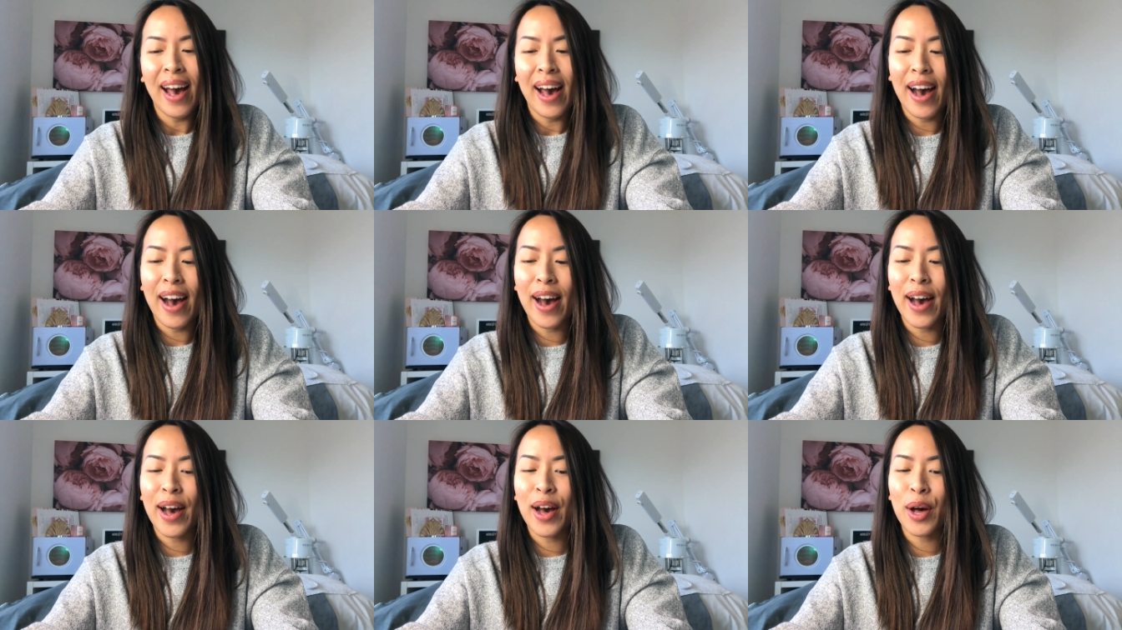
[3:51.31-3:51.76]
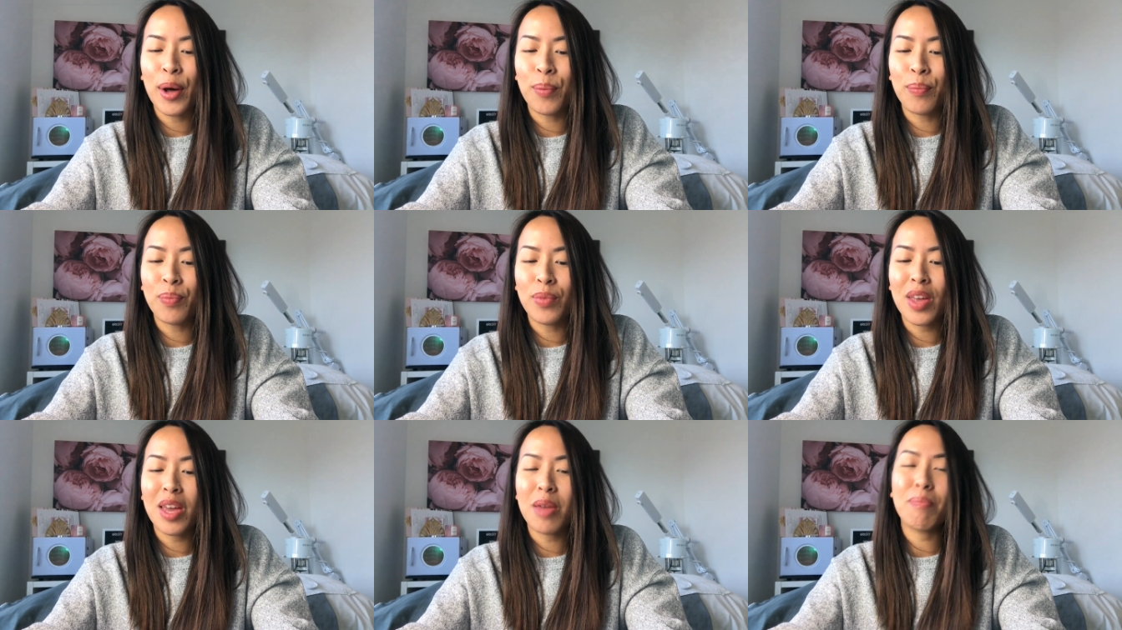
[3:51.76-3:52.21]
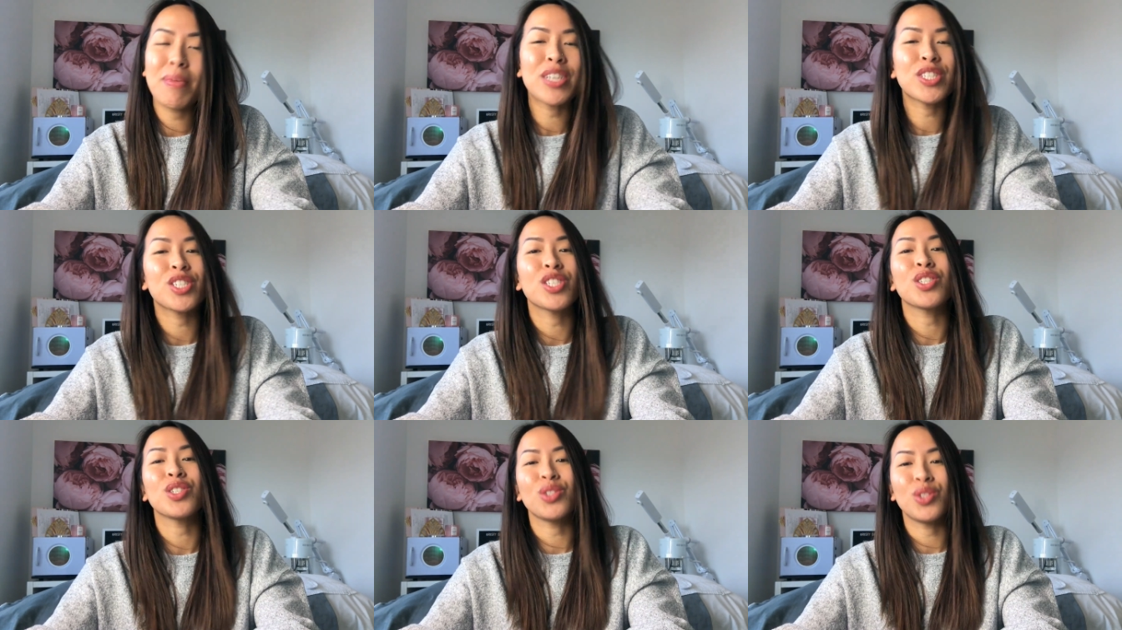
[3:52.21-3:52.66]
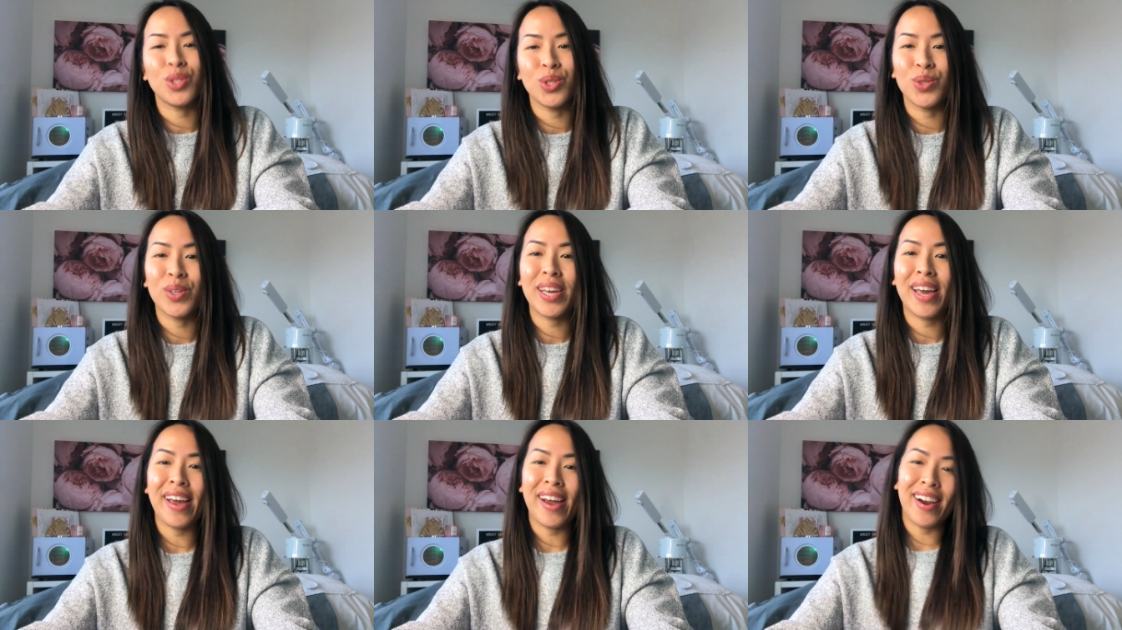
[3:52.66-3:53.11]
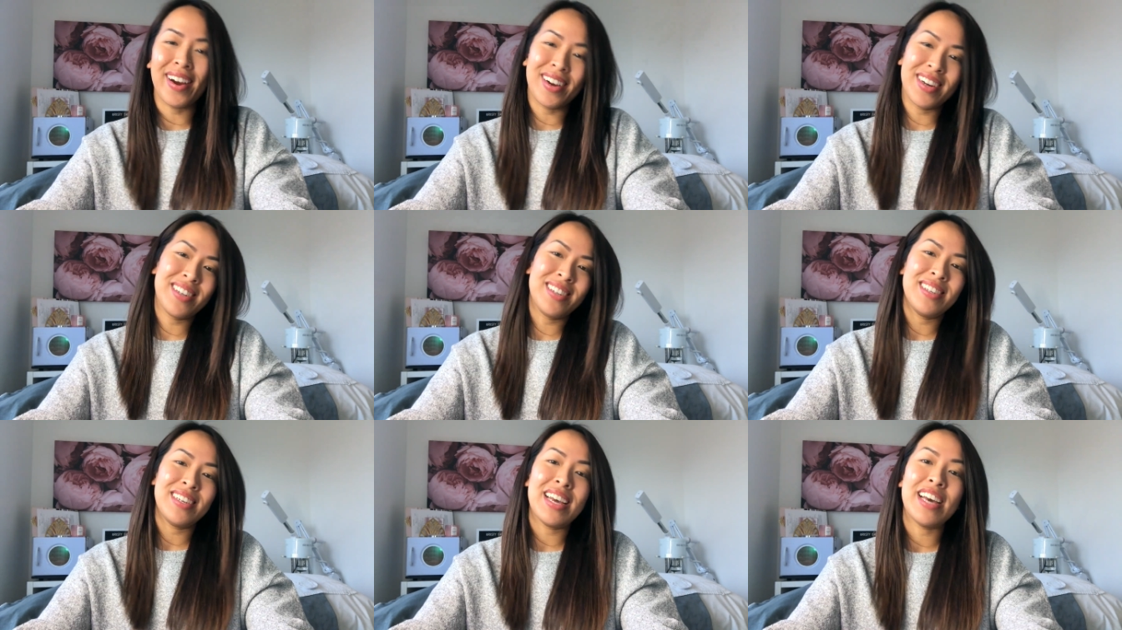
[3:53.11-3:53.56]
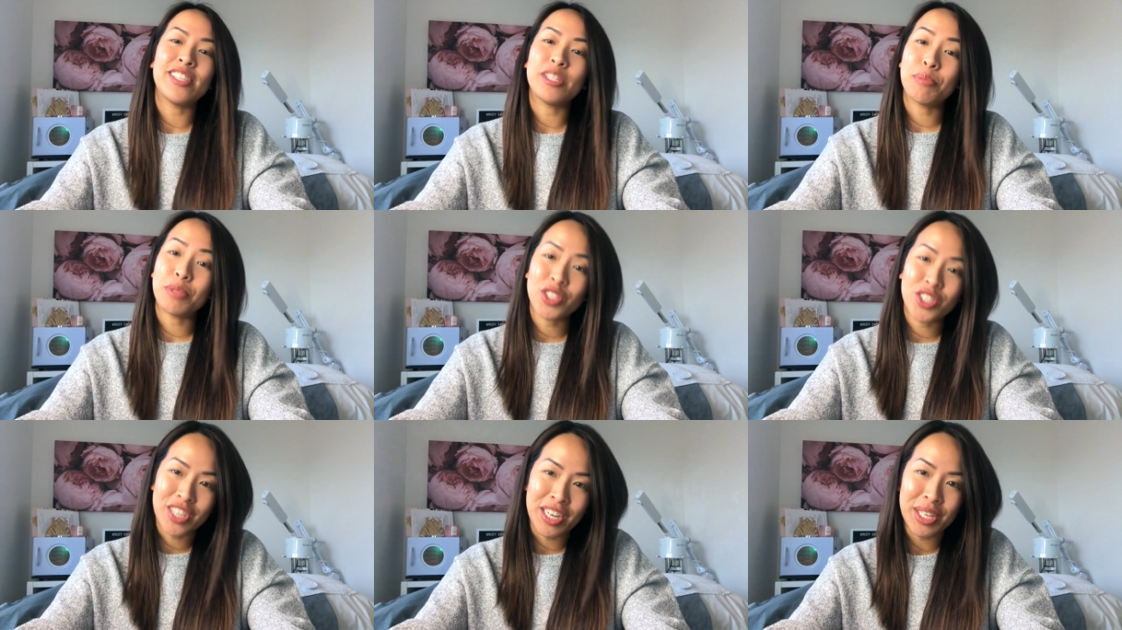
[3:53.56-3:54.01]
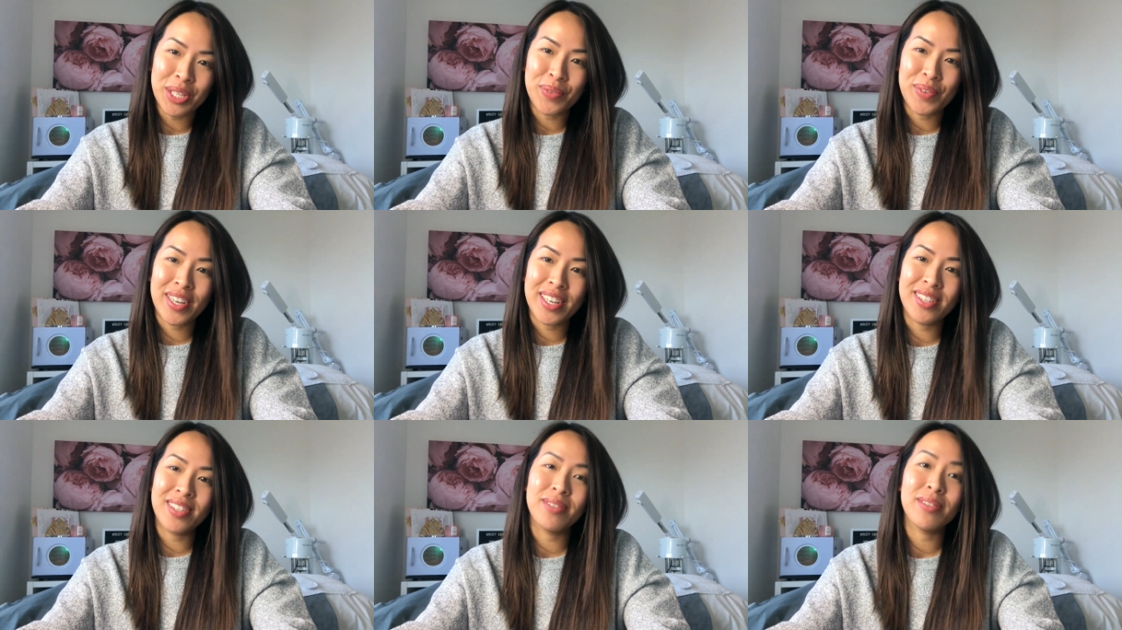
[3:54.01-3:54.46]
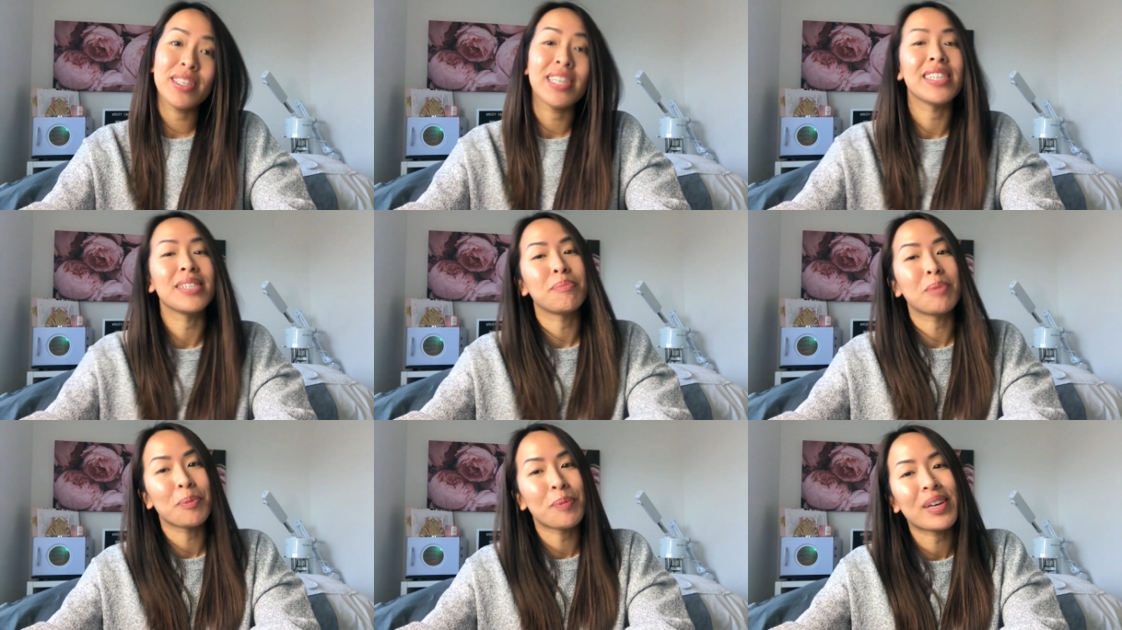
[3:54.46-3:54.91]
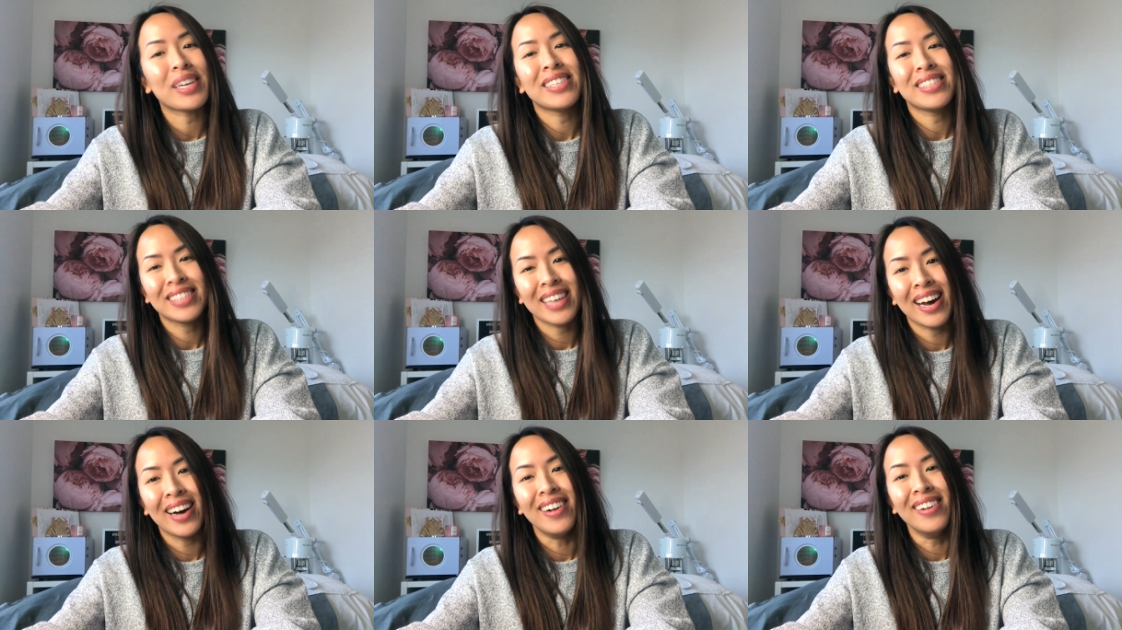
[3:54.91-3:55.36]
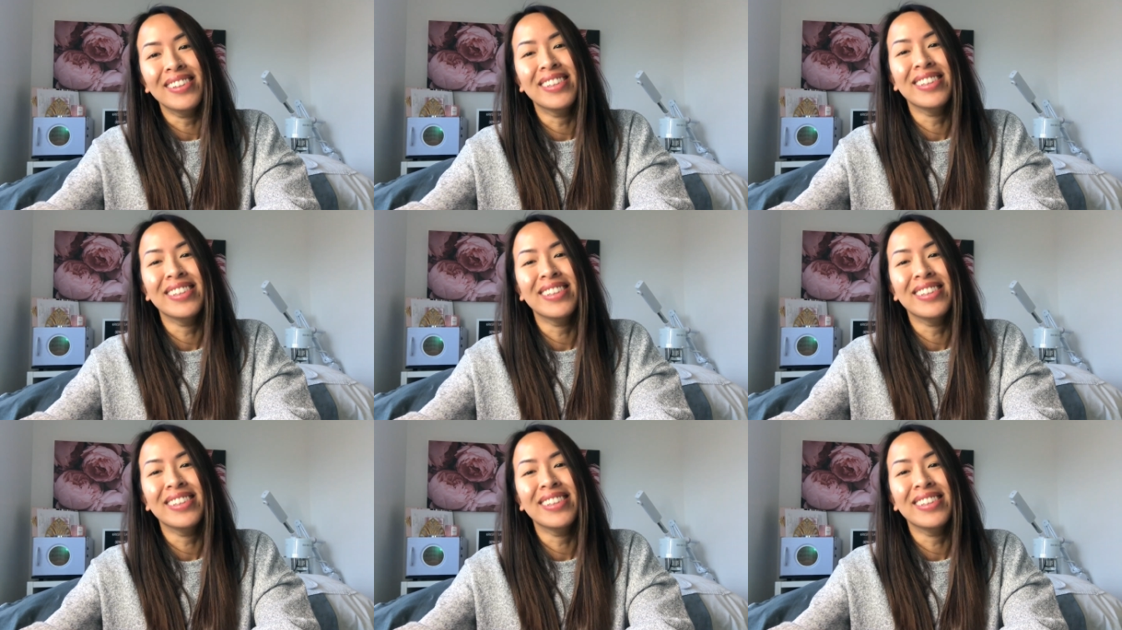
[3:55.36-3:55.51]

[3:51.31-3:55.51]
Um, and make sure you do care. It has to be genuine because people can tell.